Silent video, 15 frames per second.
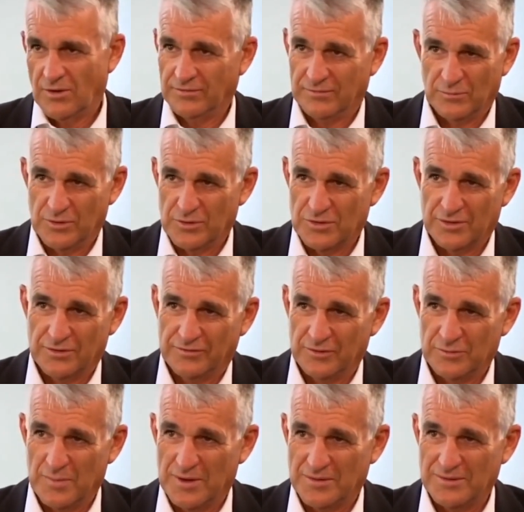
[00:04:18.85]
often with a
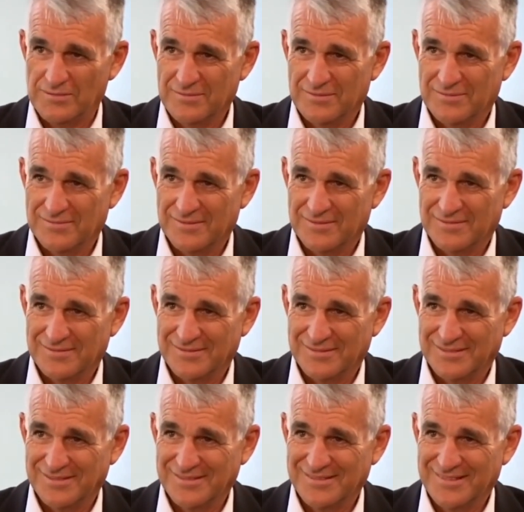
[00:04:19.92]
selfish motive,
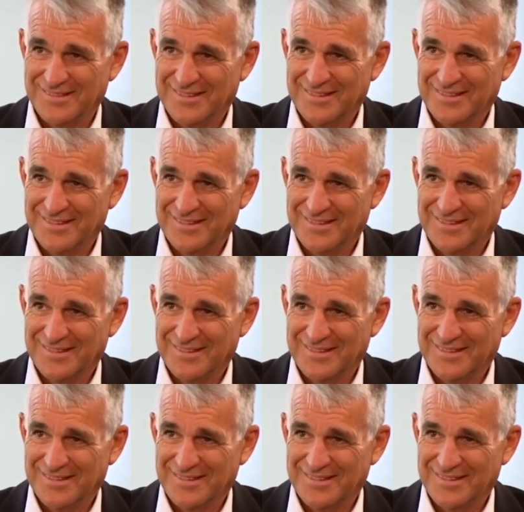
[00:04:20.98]
mm-hmm. right?